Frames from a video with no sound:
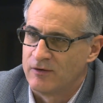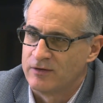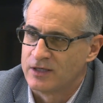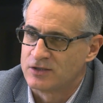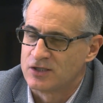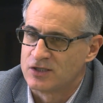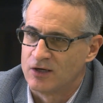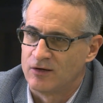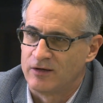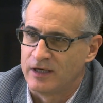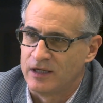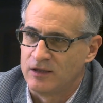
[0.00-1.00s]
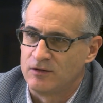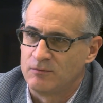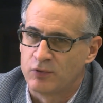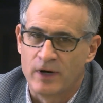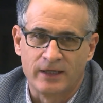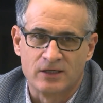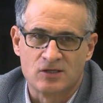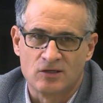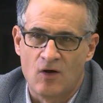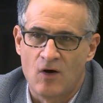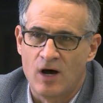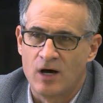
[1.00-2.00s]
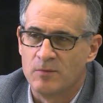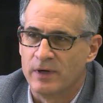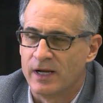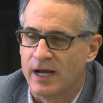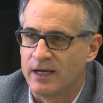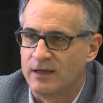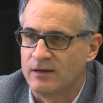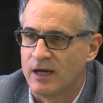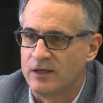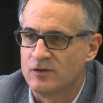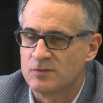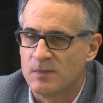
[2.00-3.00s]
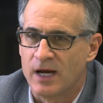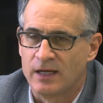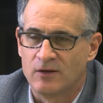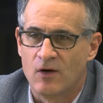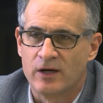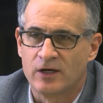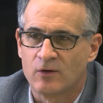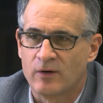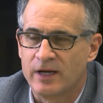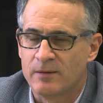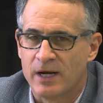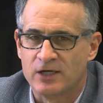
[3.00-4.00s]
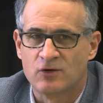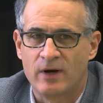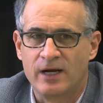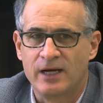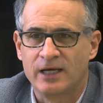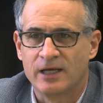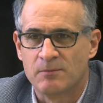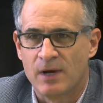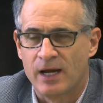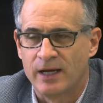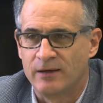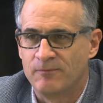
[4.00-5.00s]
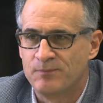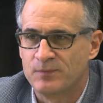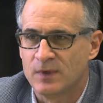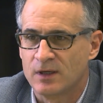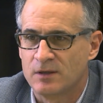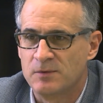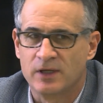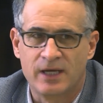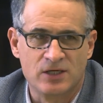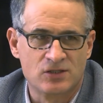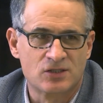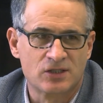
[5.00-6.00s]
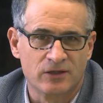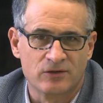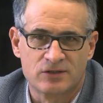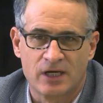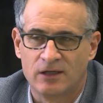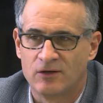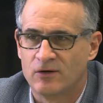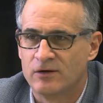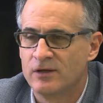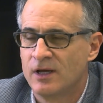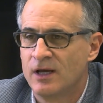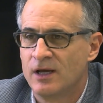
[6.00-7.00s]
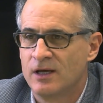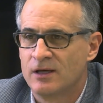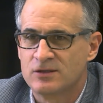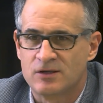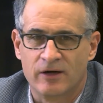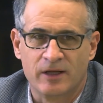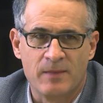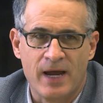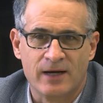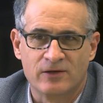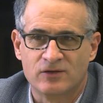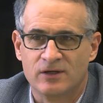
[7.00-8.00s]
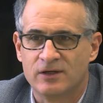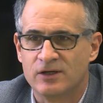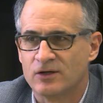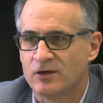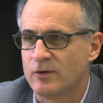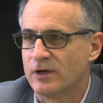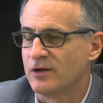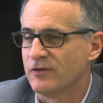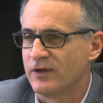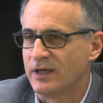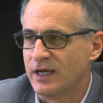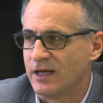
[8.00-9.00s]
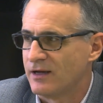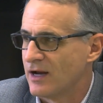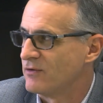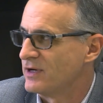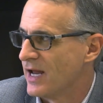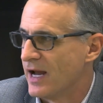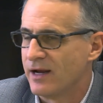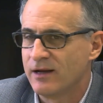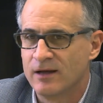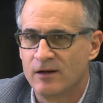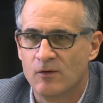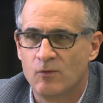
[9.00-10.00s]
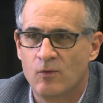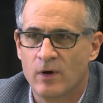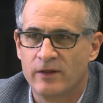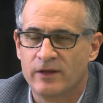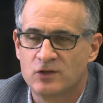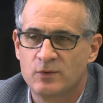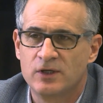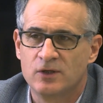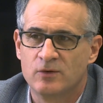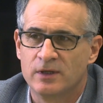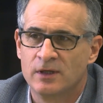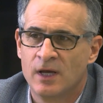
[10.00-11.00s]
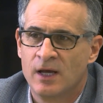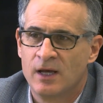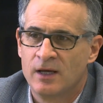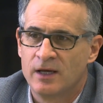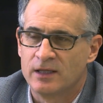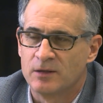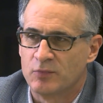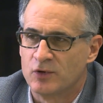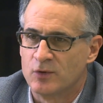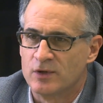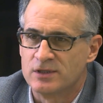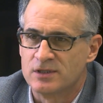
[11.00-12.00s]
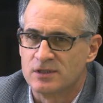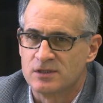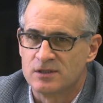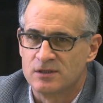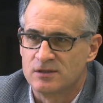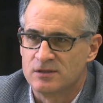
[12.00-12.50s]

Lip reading: necessarily practice law, but I use my law degree and my training and my communication skills that I learned starting in Madison, and your critical thinking every day. One of the things we do at the Brewers is